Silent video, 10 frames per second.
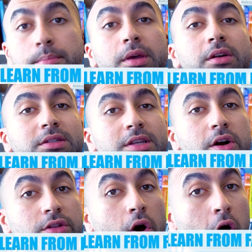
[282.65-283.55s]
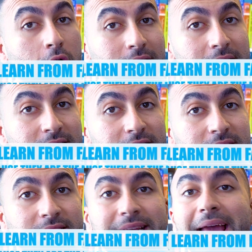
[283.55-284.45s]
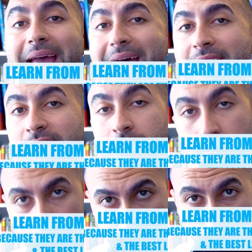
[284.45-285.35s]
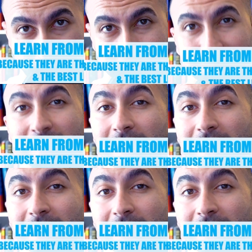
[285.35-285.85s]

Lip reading: because they are the hard lessons and the best